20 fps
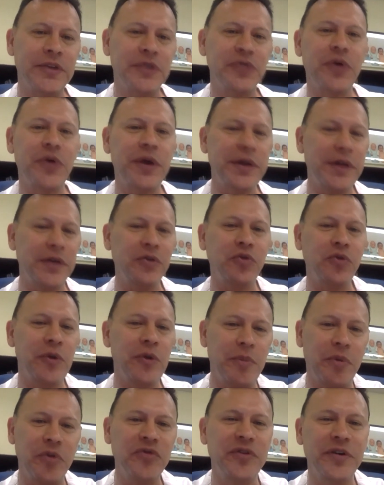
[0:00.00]
trachea to
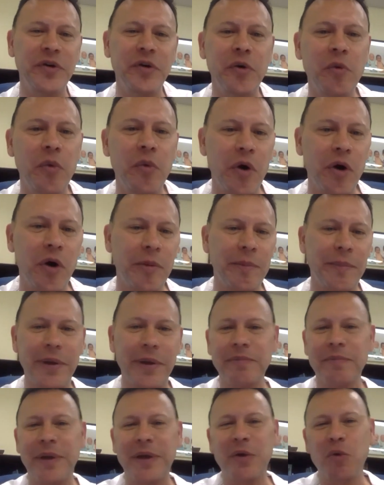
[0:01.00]
the posterior wall.
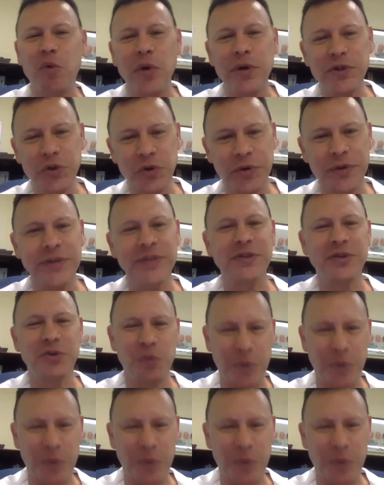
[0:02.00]
But my question is,